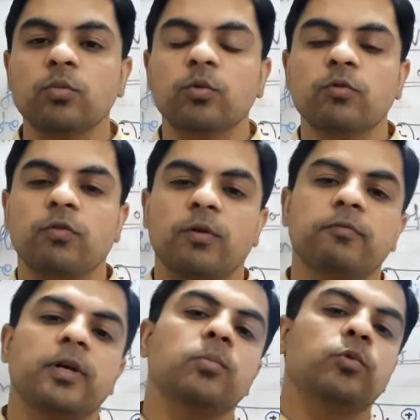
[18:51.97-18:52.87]
move
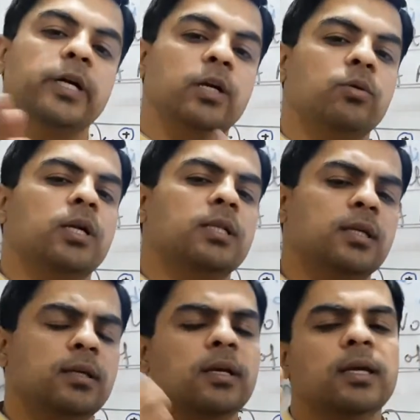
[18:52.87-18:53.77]
from one point to
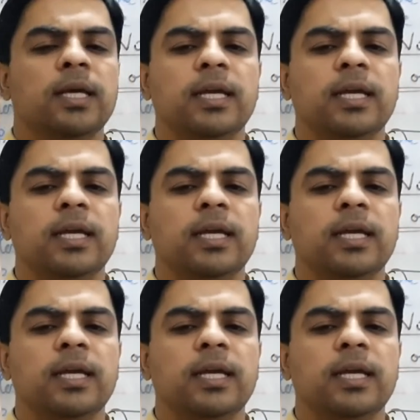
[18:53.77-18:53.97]
another